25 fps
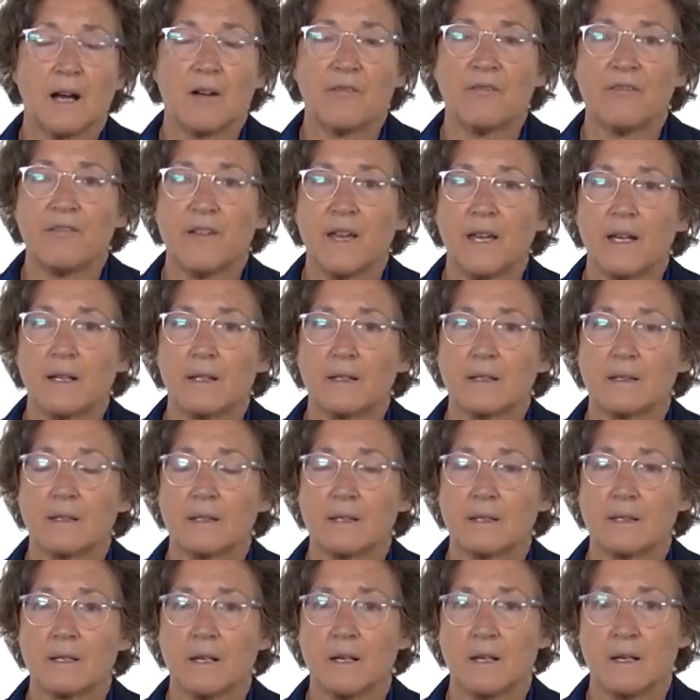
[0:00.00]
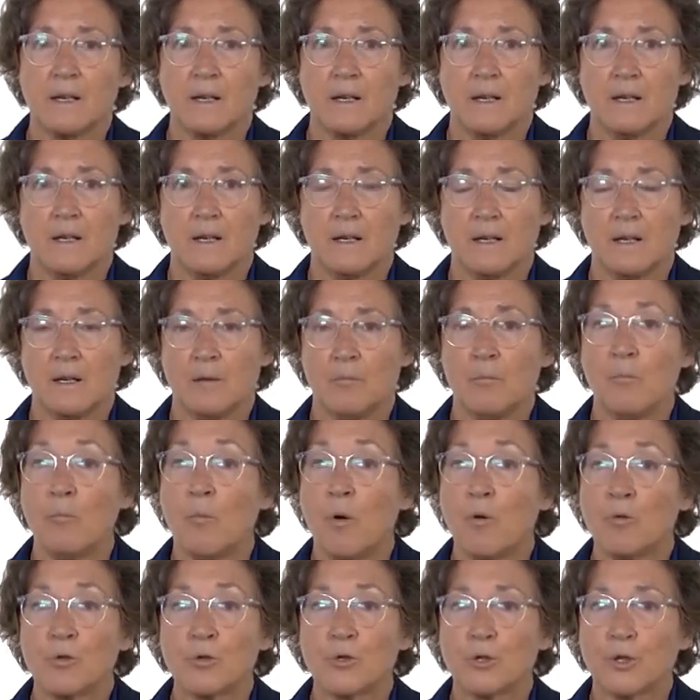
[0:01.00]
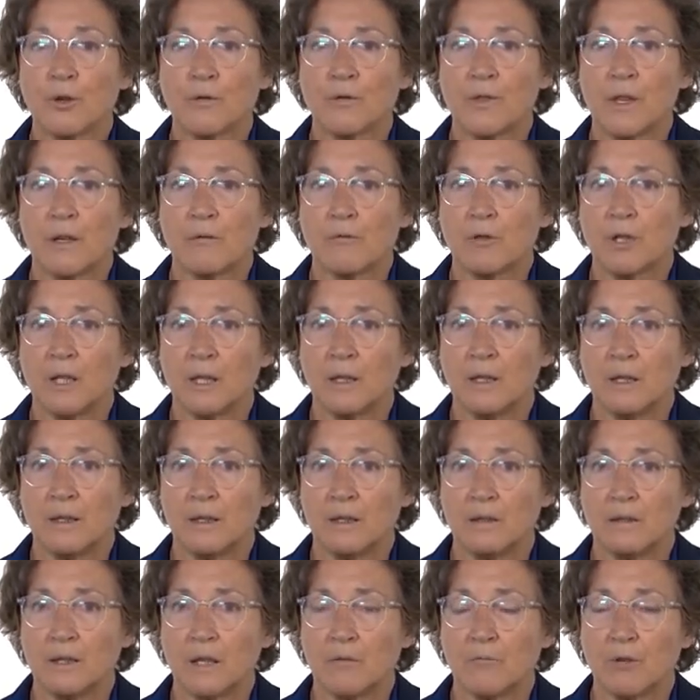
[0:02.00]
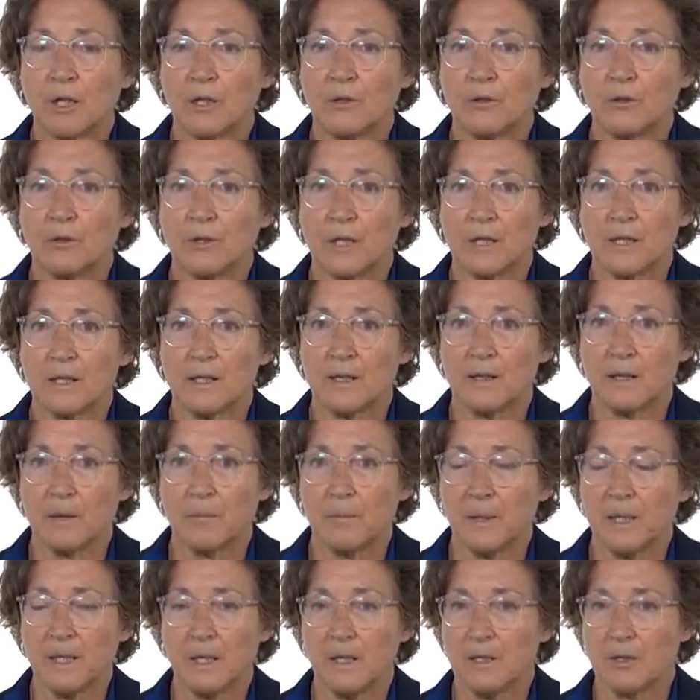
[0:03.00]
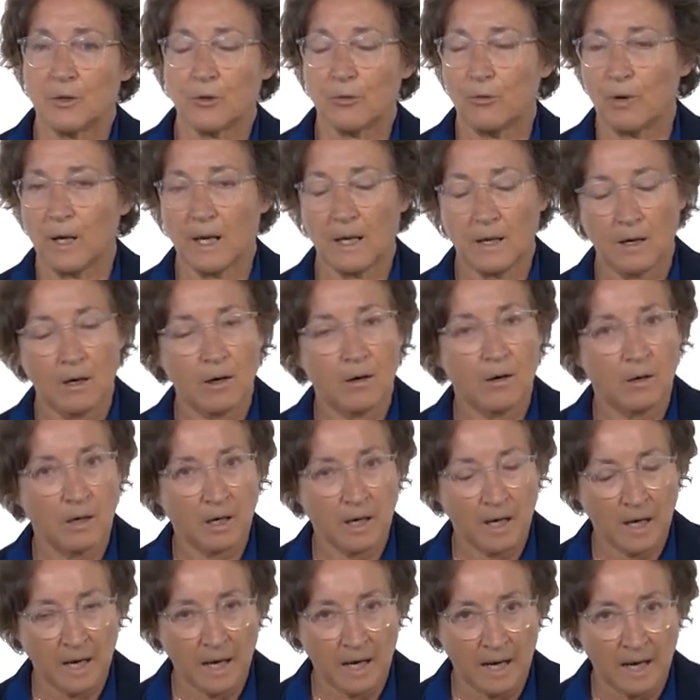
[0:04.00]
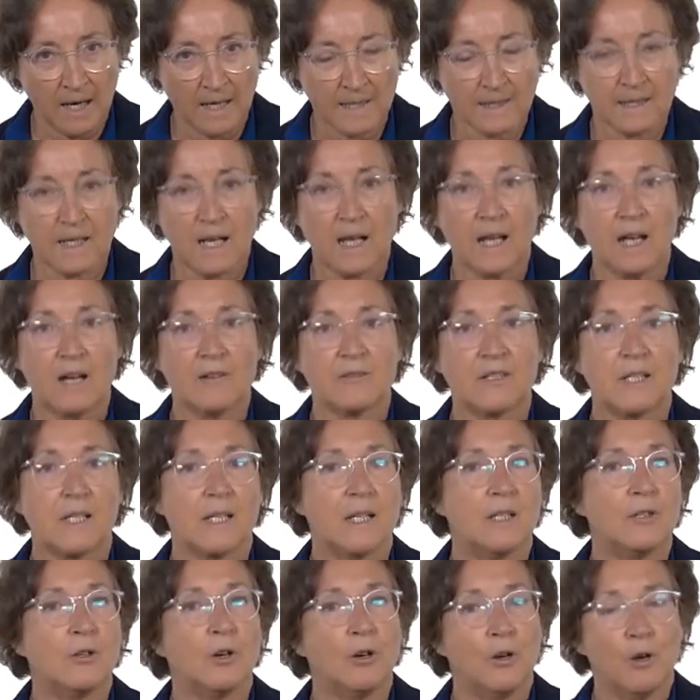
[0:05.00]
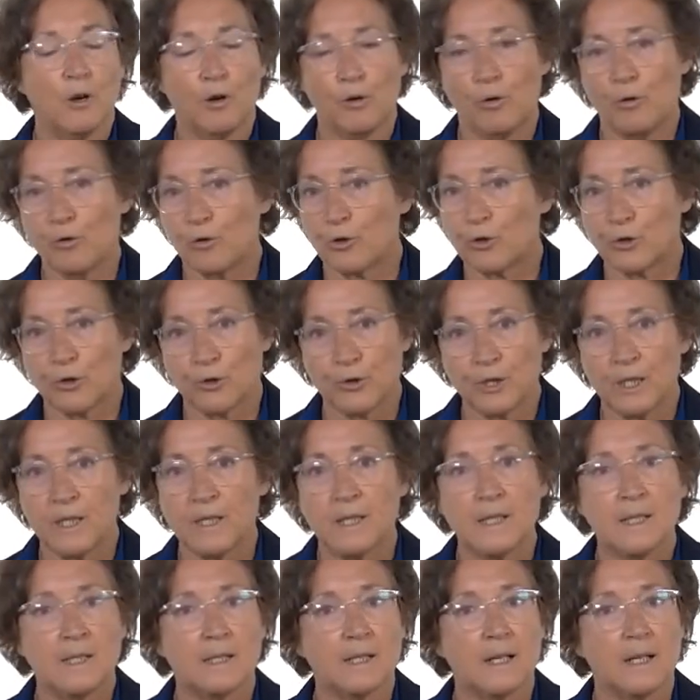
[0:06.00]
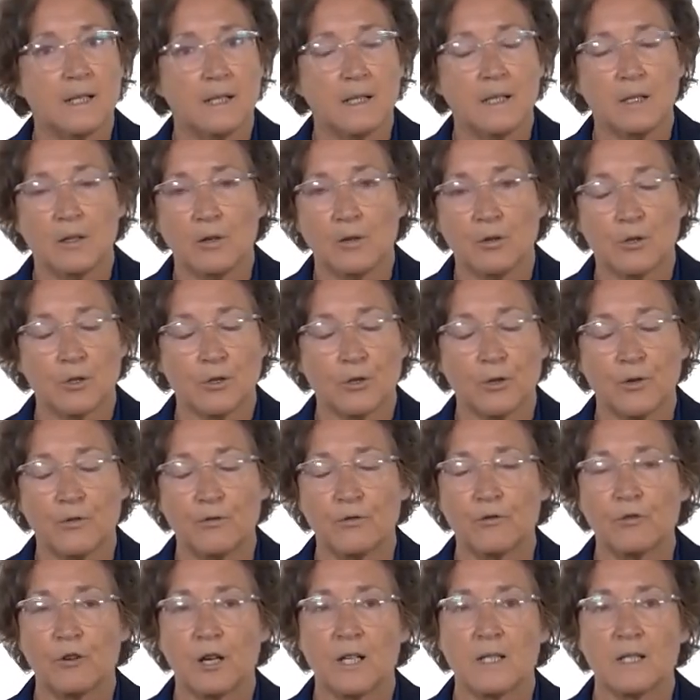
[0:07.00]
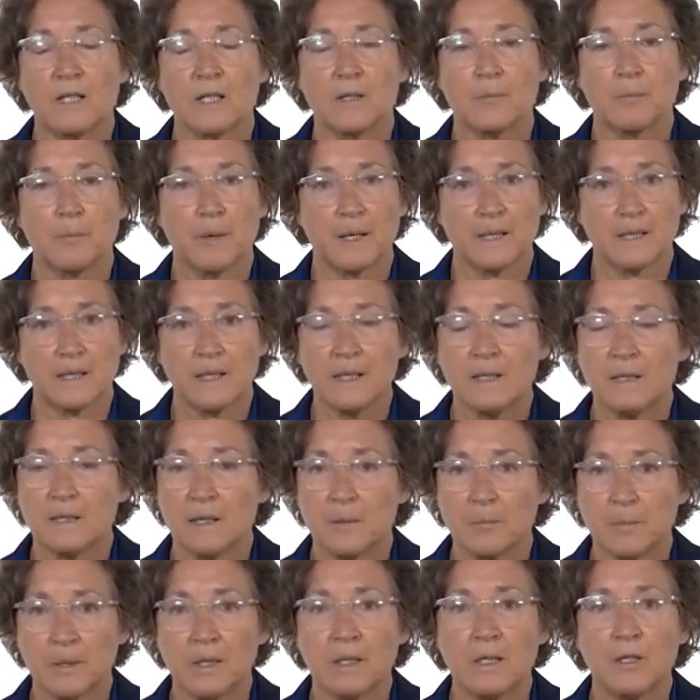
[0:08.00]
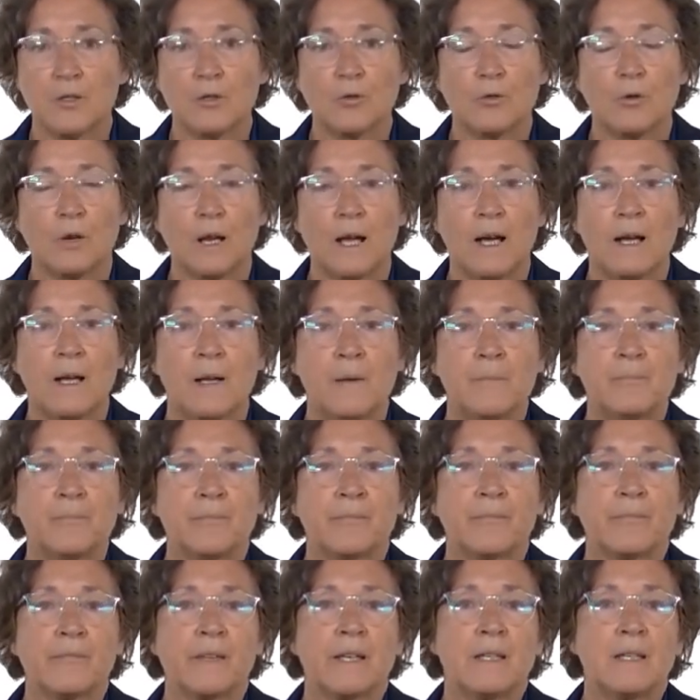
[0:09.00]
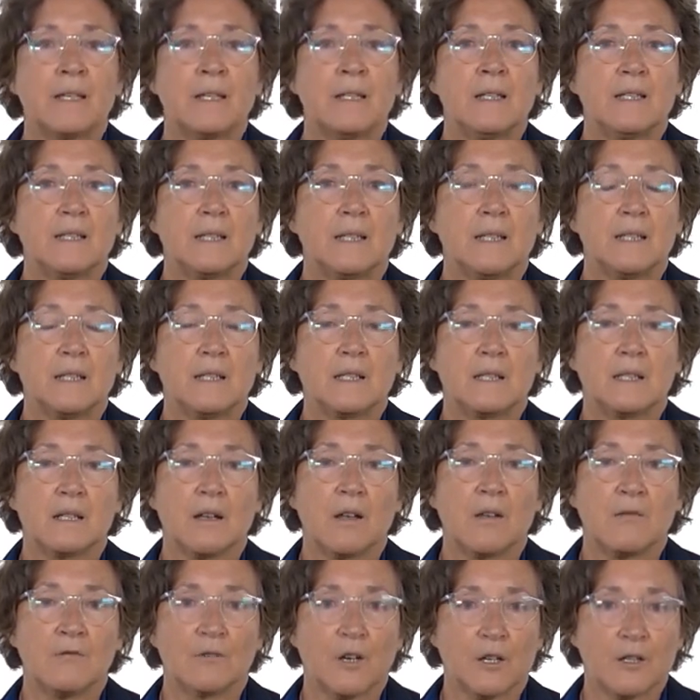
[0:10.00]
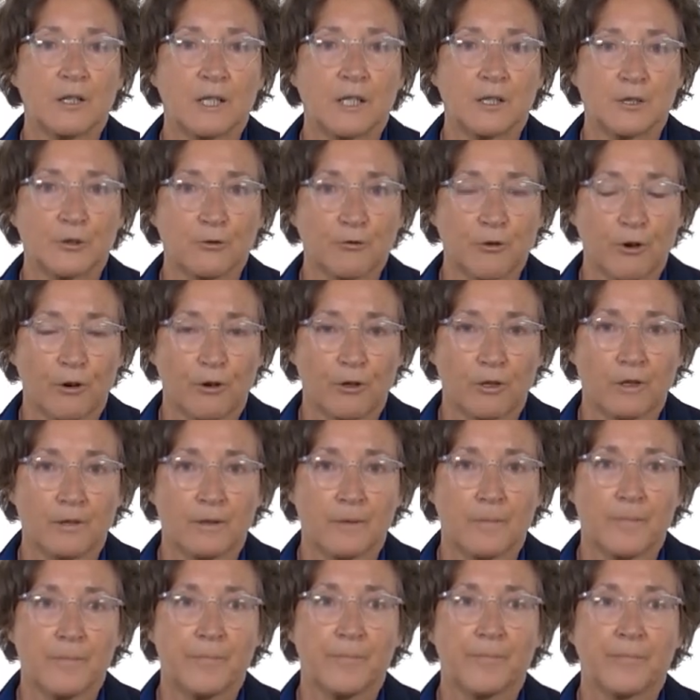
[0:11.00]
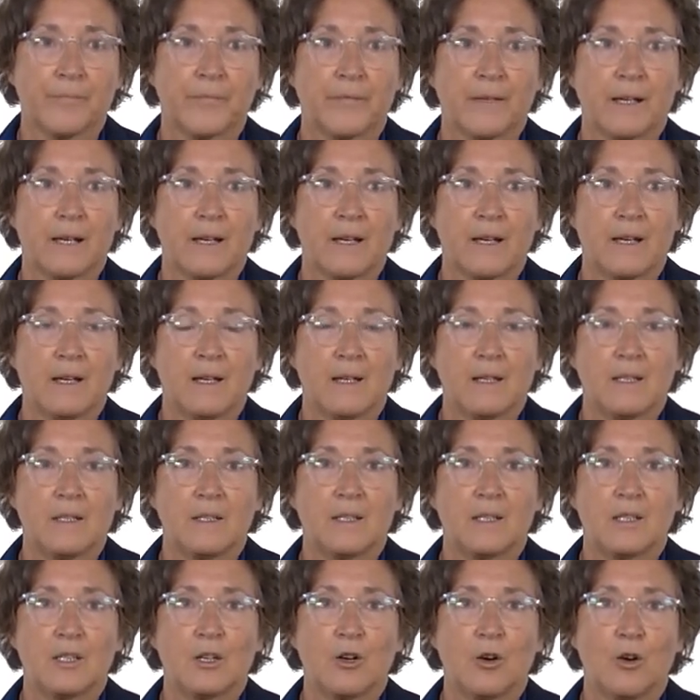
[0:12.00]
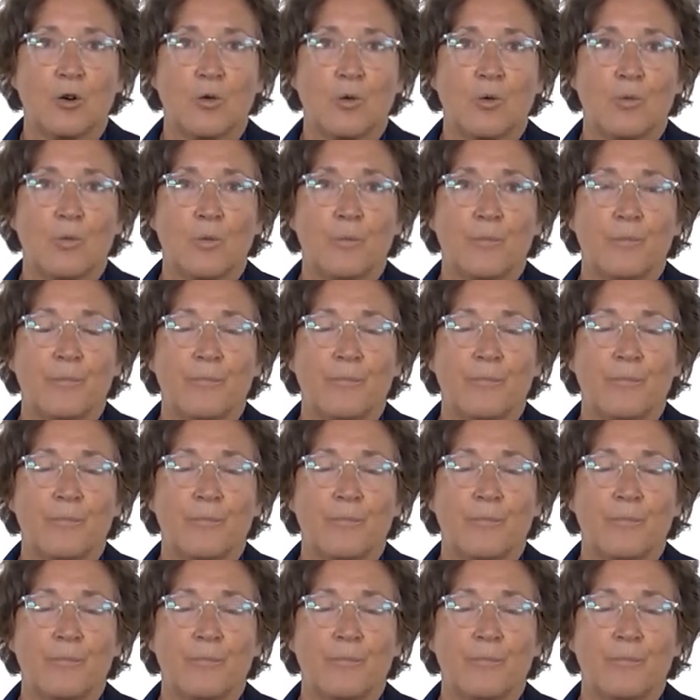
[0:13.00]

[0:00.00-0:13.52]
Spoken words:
affects most of the territories in the peninsula. As I have said, also in Italy, also in France, but in the peninsula it is very strong. So